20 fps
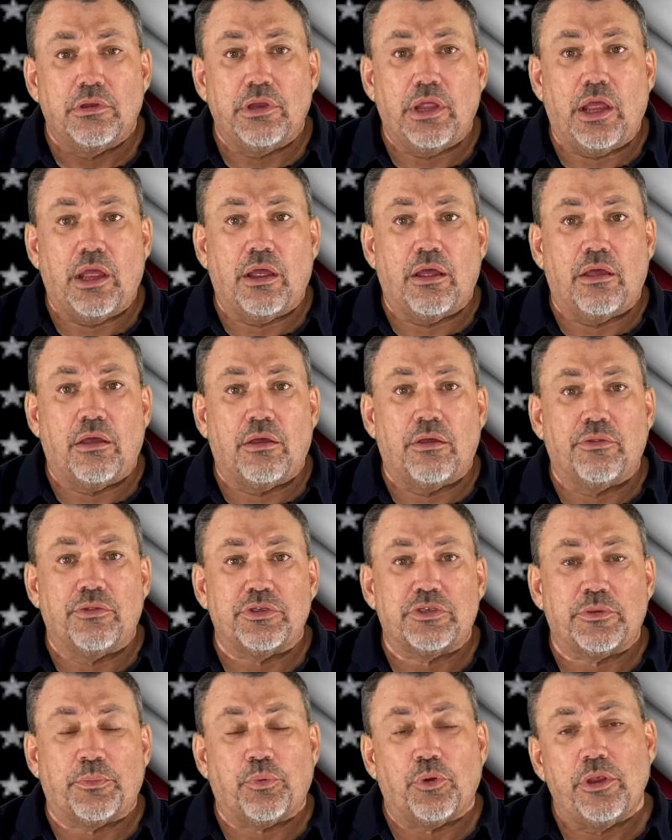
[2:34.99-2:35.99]
Now,
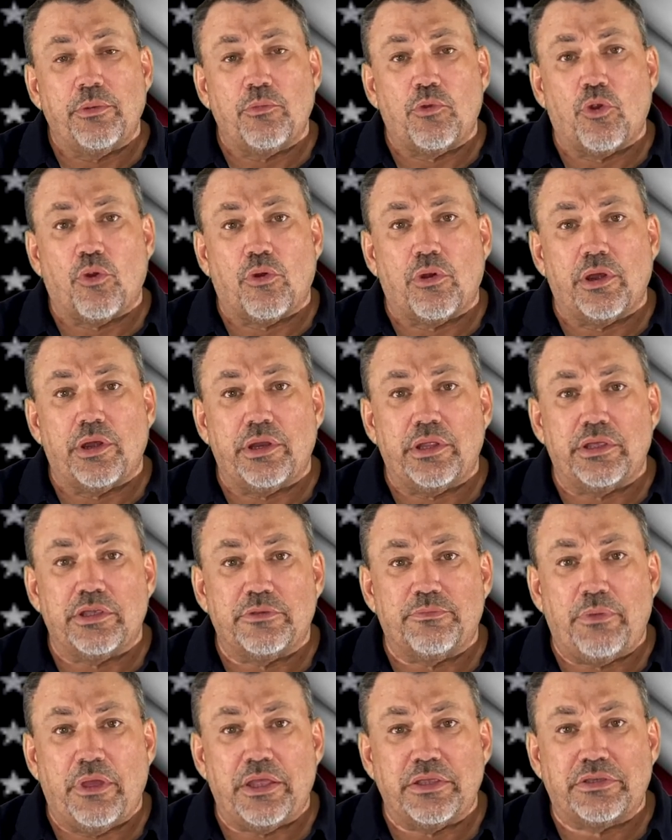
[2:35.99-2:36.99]
the Supreme Court
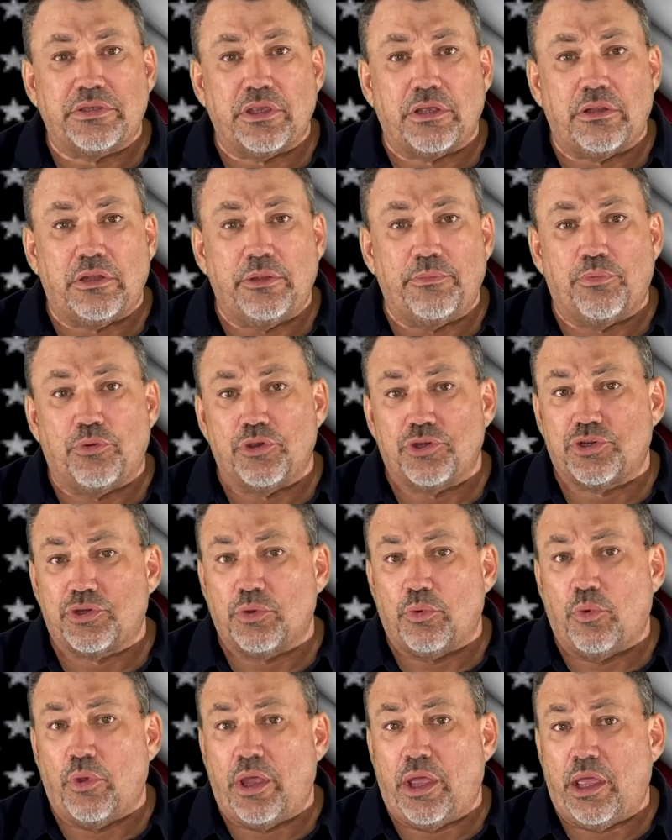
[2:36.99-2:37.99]
has basically
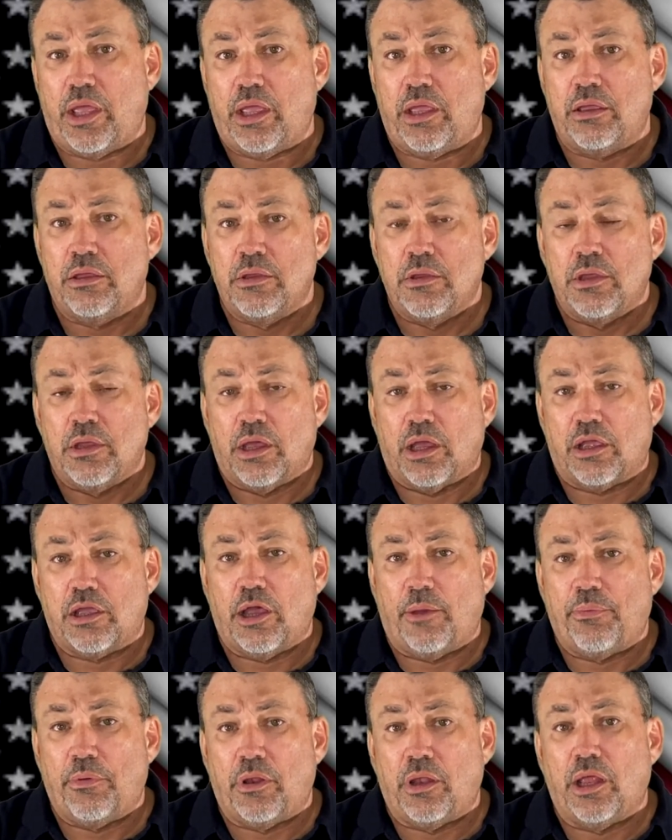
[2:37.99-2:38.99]
pushed away a
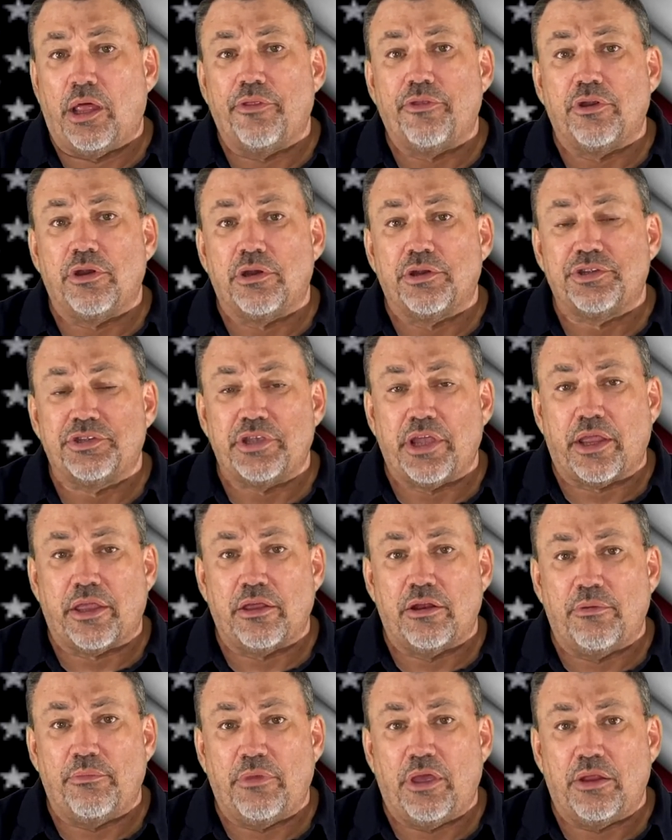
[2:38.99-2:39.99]
couple other
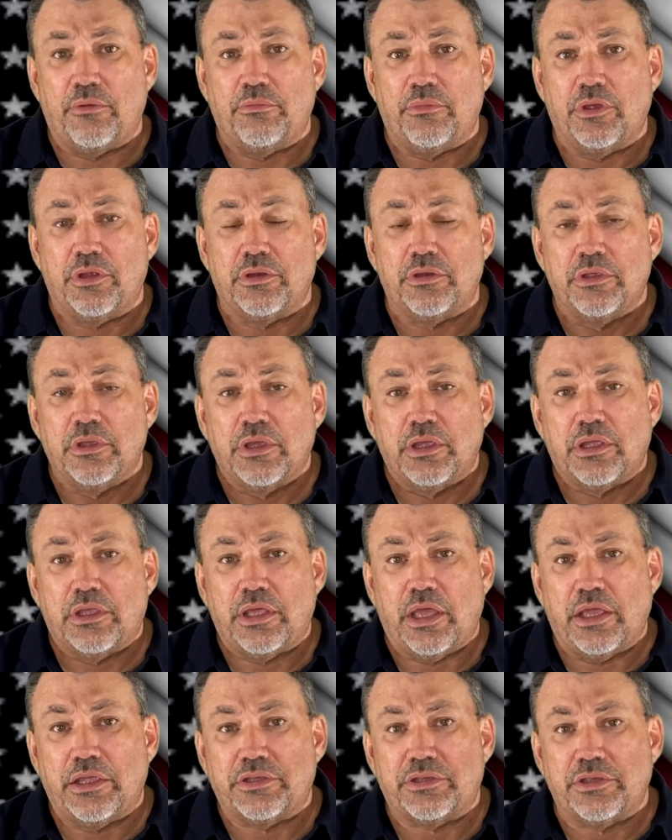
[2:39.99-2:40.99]
Second Amendment
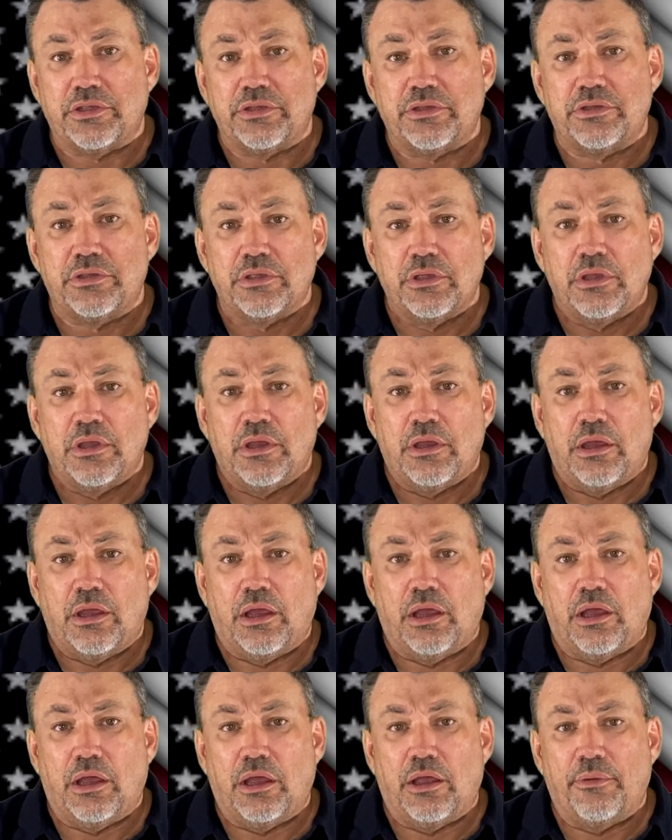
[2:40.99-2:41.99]
cases,
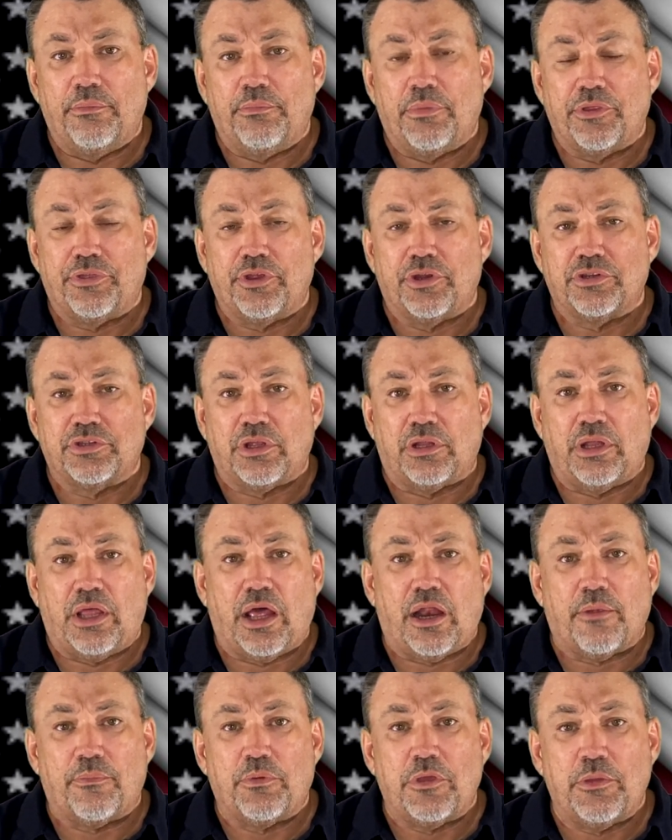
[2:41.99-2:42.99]
um, but there's a
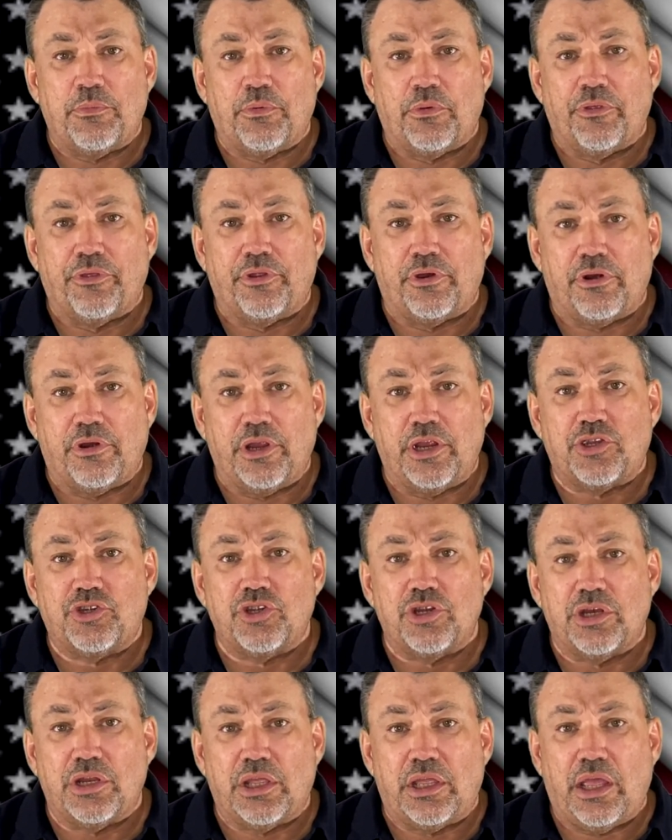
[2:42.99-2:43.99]
lot of people that are
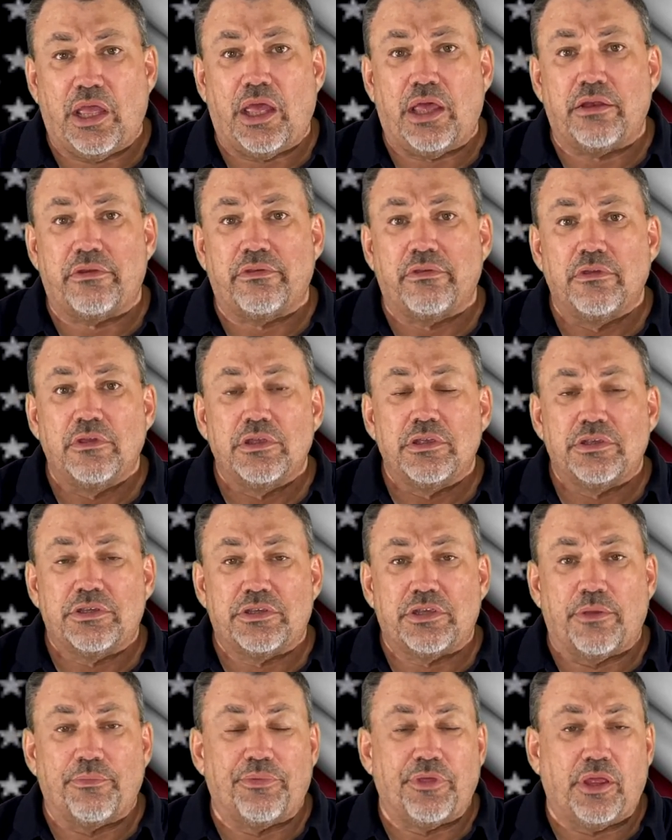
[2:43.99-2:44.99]
itching to get
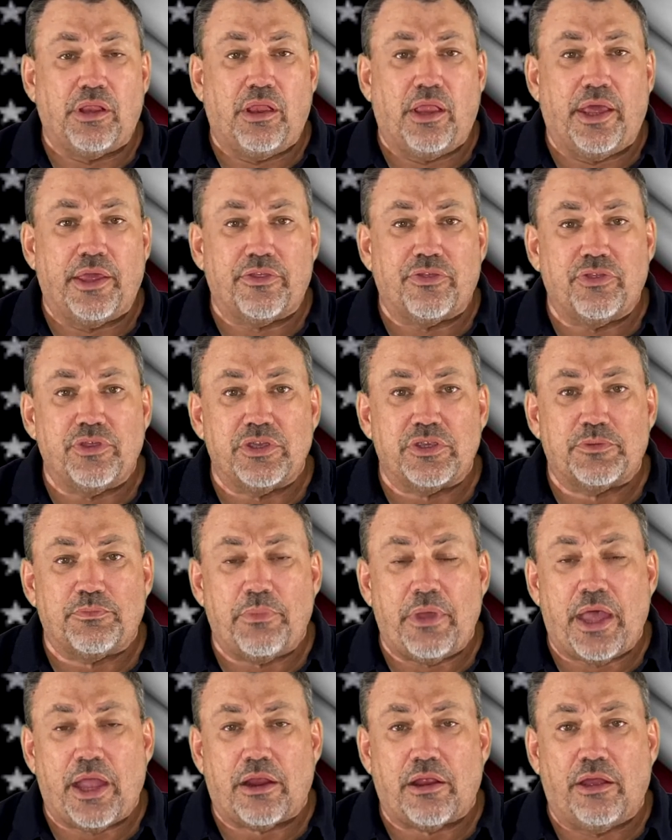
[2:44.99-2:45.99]
something like this
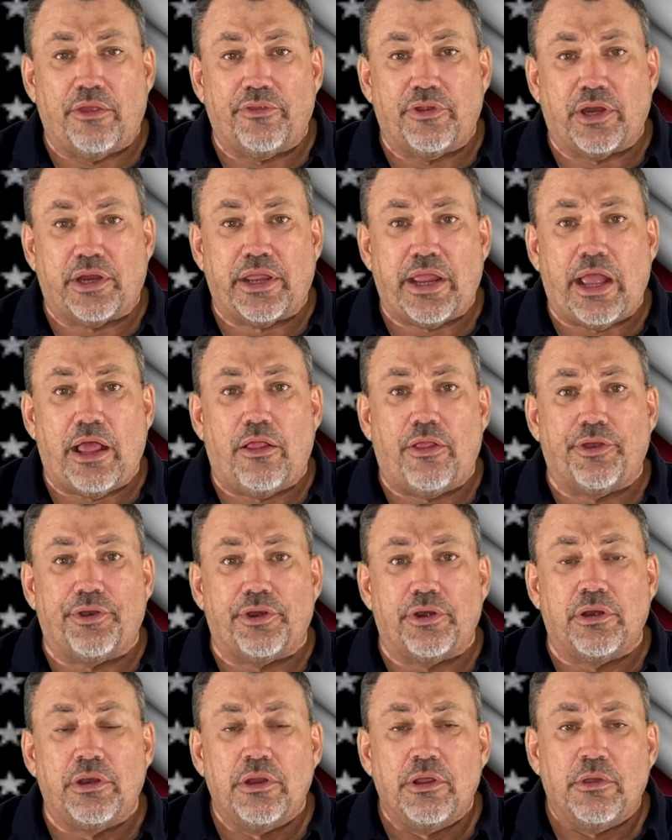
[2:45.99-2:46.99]
back on their
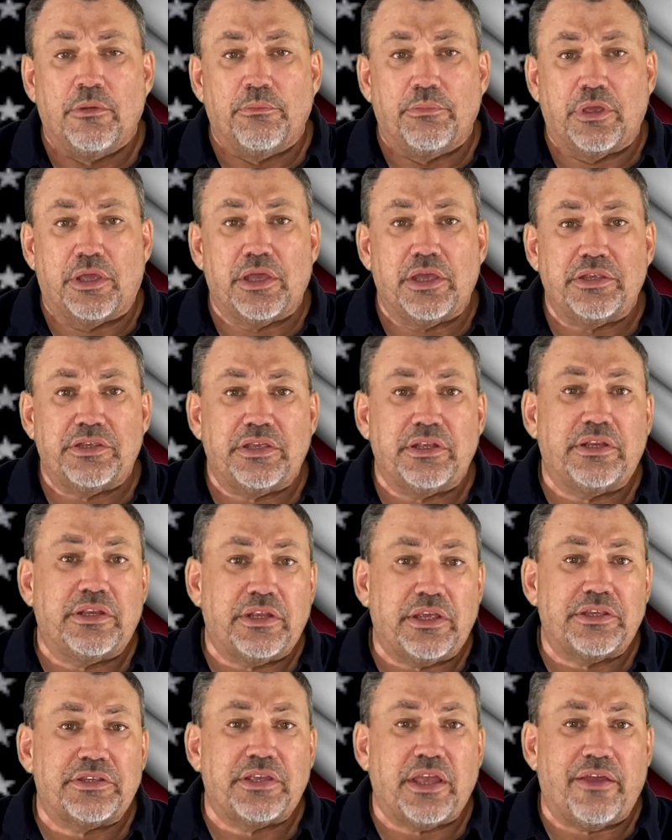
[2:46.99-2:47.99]
calendar because it
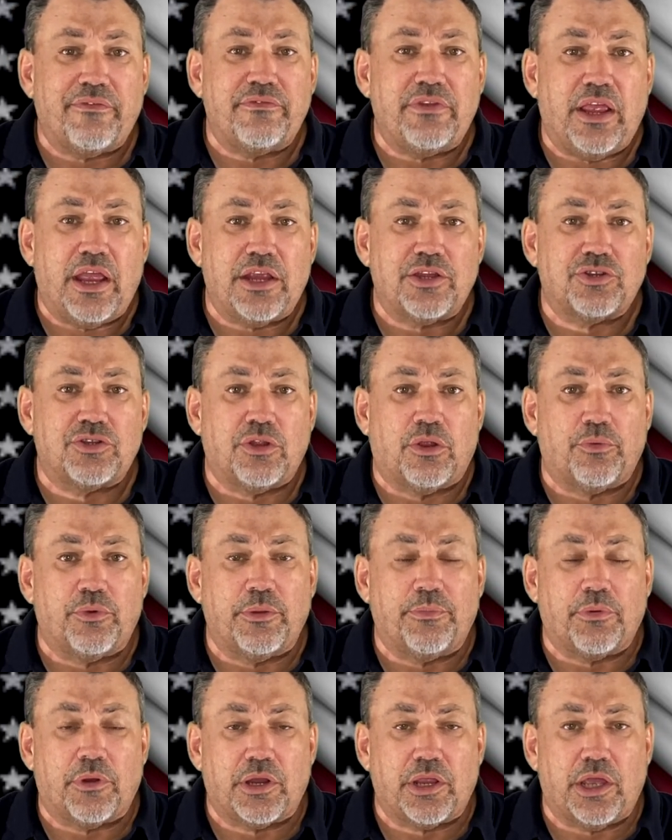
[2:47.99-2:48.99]
does have national
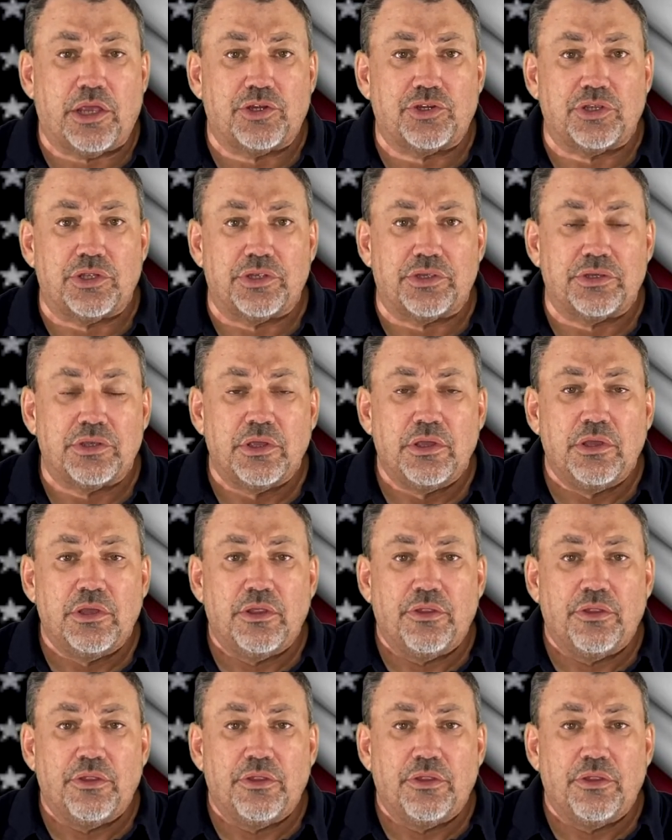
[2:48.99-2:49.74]
repercussions.